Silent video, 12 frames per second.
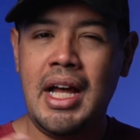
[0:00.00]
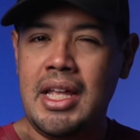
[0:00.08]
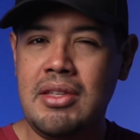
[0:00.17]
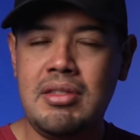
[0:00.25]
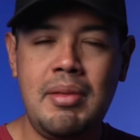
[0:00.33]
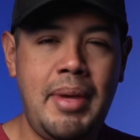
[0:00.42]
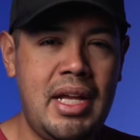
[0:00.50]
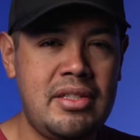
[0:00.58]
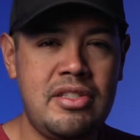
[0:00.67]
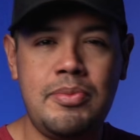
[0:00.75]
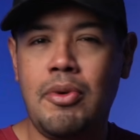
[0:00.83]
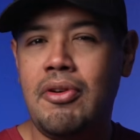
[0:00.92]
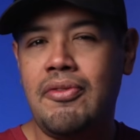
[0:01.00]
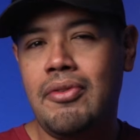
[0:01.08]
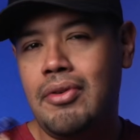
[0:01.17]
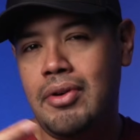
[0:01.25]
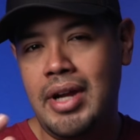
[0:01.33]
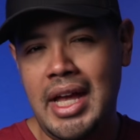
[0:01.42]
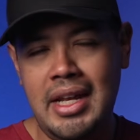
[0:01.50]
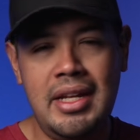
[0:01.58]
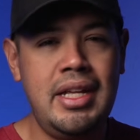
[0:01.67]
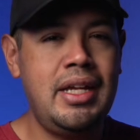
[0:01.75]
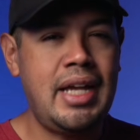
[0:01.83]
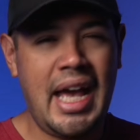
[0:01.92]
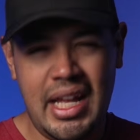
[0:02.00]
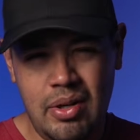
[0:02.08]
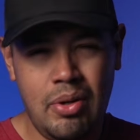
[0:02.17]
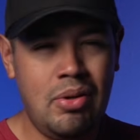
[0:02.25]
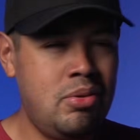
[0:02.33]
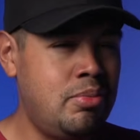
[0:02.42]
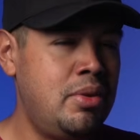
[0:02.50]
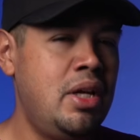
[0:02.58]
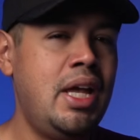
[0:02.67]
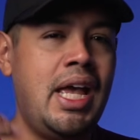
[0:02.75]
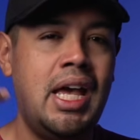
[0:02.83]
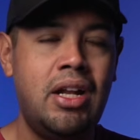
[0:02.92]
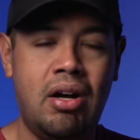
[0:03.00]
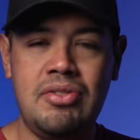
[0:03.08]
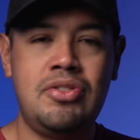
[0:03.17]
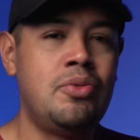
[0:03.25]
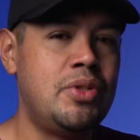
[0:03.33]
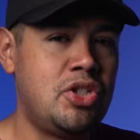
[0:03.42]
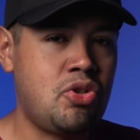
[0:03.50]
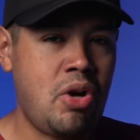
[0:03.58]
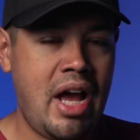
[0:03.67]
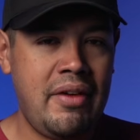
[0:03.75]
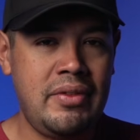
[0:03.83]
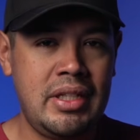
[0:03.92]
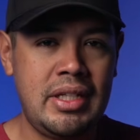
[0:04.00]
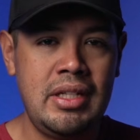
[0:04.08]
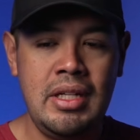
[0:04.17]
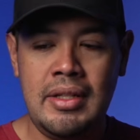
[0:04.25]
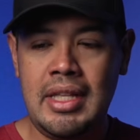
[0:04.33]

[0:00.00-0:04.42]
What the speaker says: I use the Maxes more for editing at home and also when traveling.